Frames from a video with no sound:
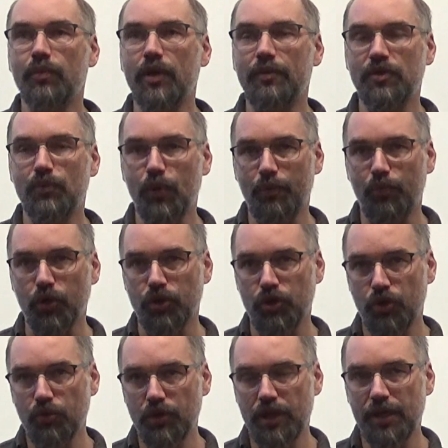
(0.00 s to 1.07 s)
We'd put
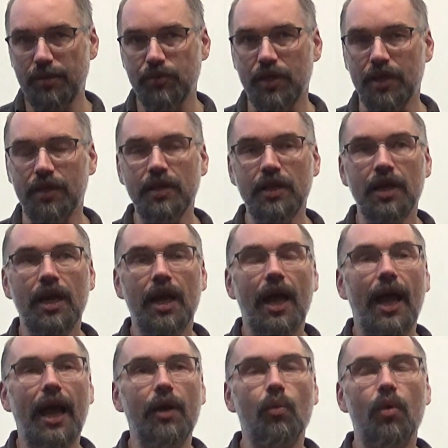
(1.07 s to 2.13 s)
2 teams in,
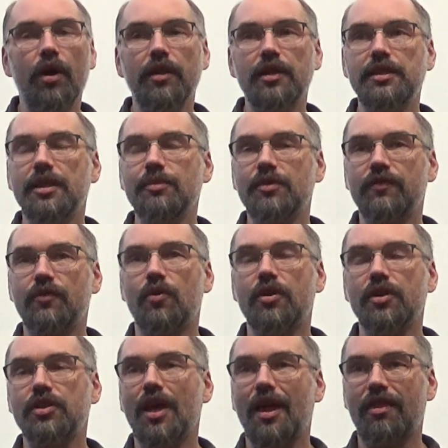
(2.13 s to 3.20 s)
and one of the teams, of
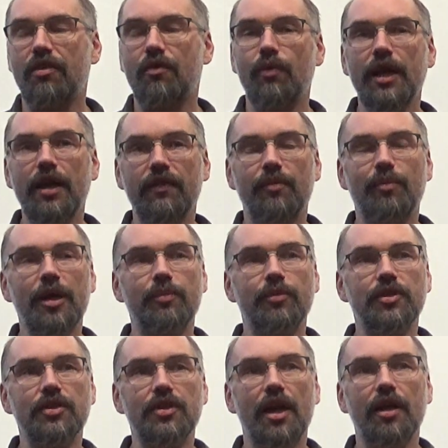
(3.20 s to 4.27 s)
course, 3 of the
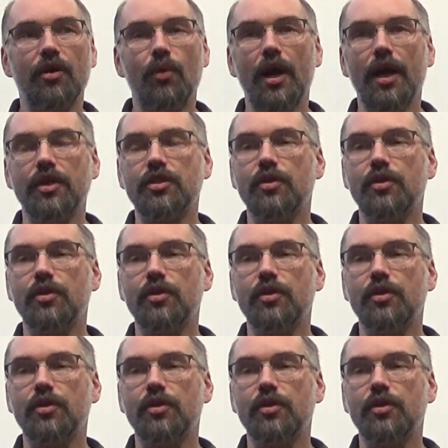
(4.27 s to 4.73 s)
people stayed away.